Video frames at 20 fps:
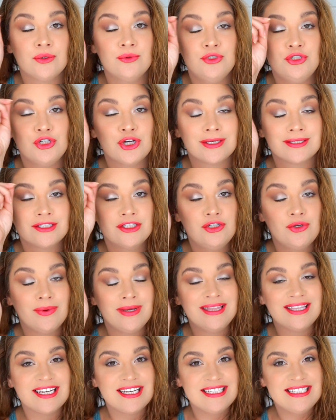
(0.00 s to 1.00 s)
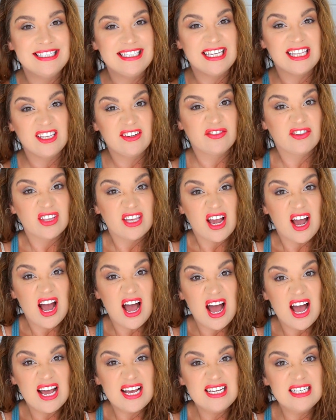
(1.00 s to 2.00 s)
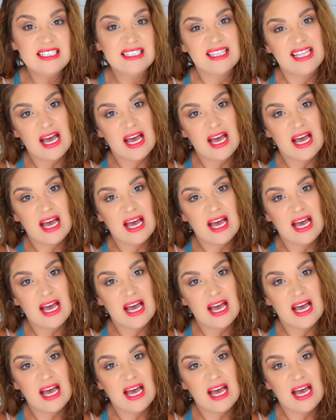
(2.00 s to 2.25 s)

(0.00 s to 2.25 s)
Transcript: just doing the concealing for the eyes.